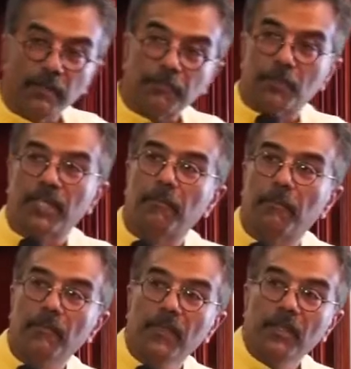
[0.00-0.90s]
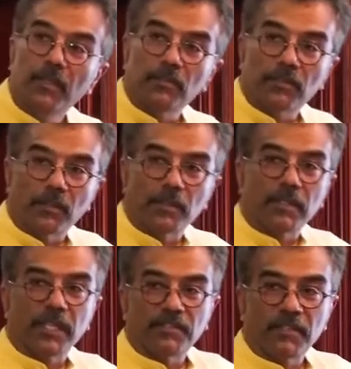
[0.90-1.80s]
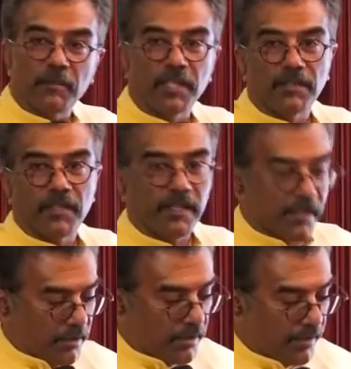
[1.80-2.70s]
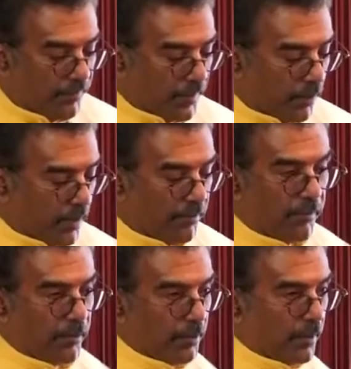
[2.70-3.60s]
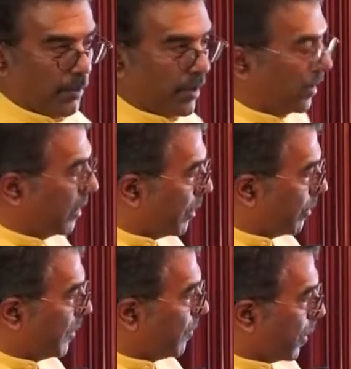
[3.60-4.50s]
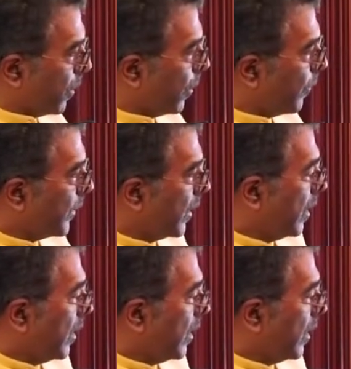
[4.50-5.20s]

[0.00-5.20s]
gift to them. So that's the mantra that we follow.